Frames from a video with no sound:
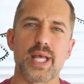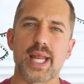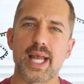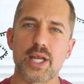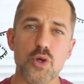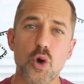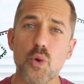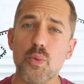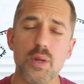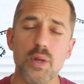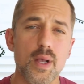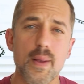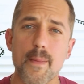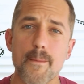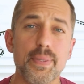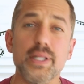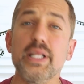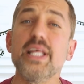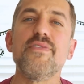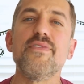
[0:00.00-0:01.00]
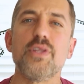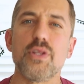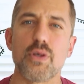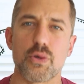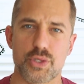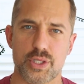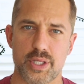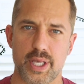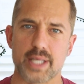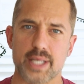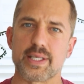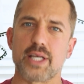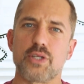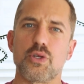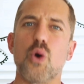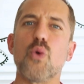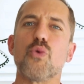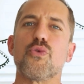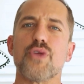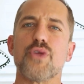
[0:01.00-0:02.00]
And I don't believe in those things. I
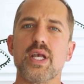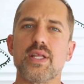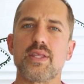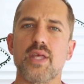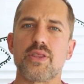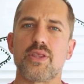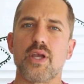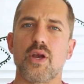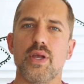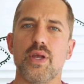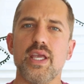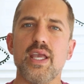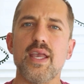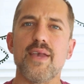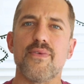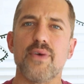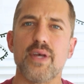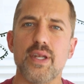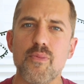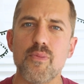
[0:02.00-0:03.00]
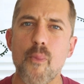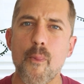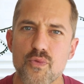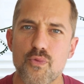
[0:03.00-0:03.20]
don't think that they're even